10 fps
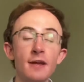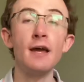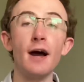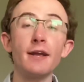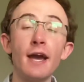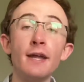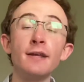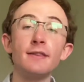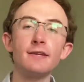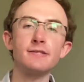
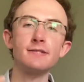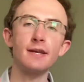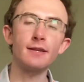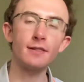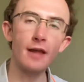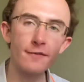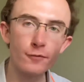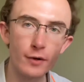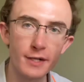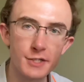Again, this is a
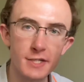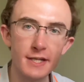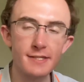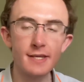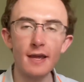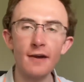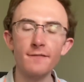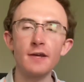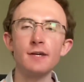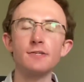leveraged
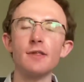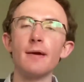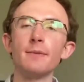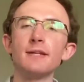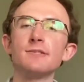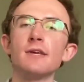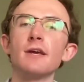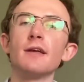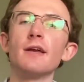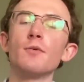ETF, so that means
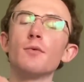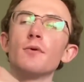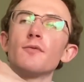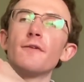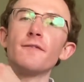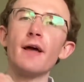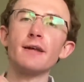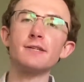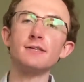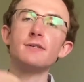it will
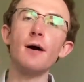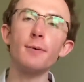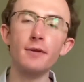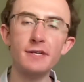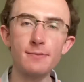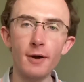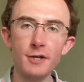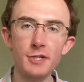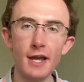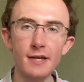reflect double as
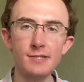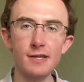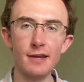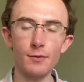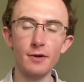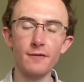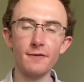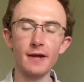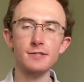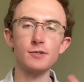much as it would
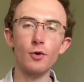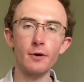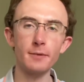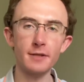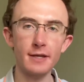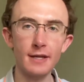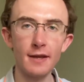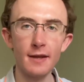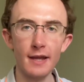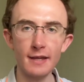affect
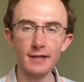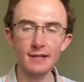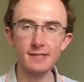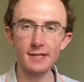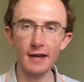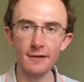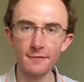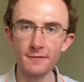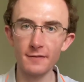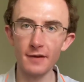normally an ETF
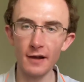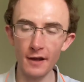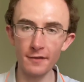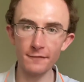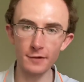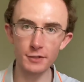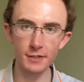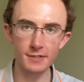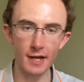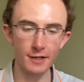on the
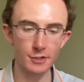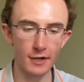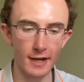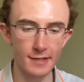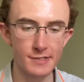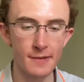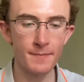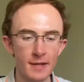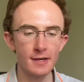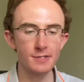futures contracts.
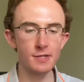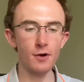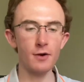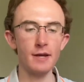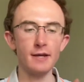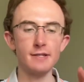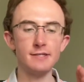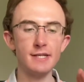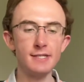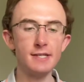So
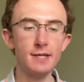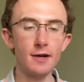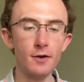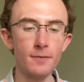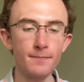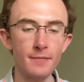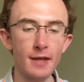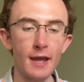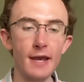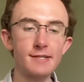DTAO
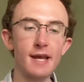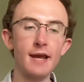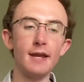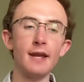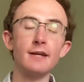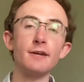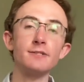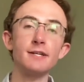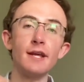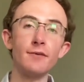has had a
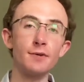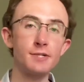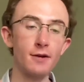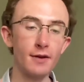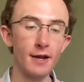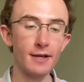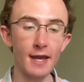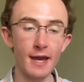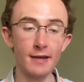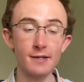year-to-date return,
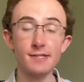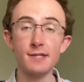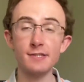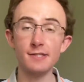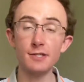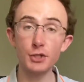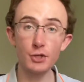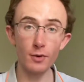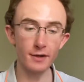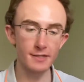again, since this is
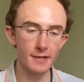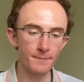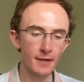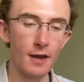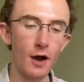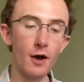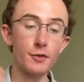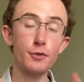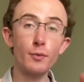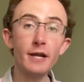short,
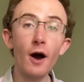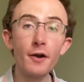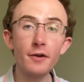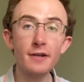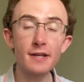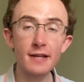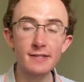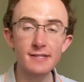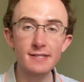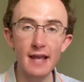of
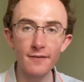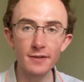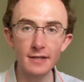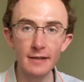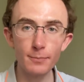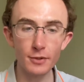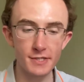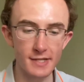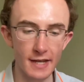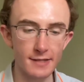
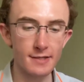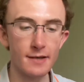370%.